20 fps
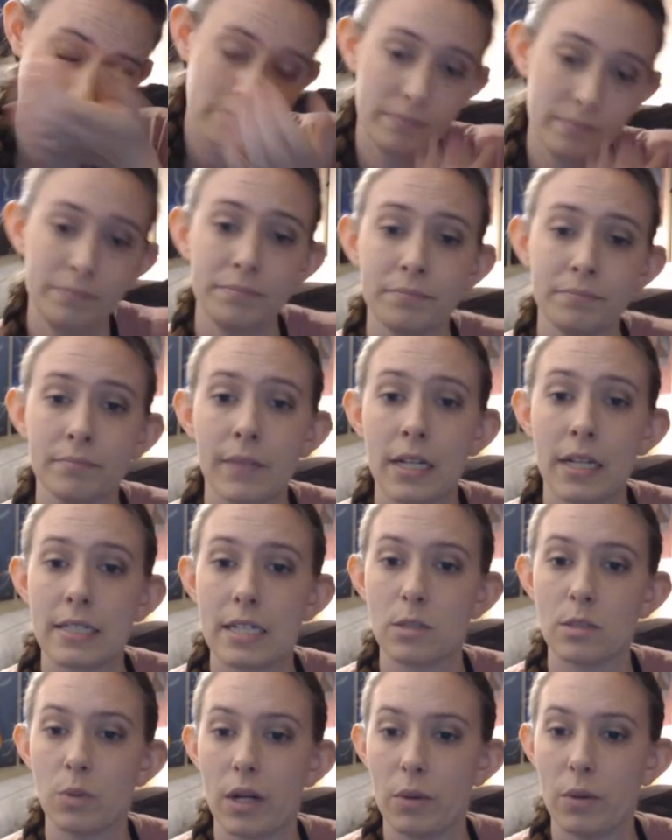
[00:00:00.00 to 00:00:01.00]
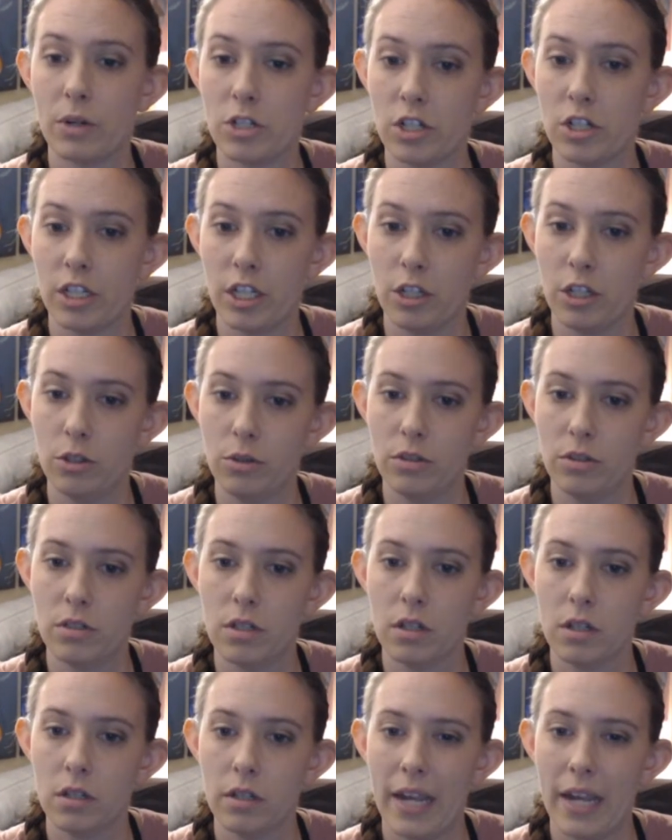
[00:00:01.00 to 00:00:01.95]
because that's what I originally used.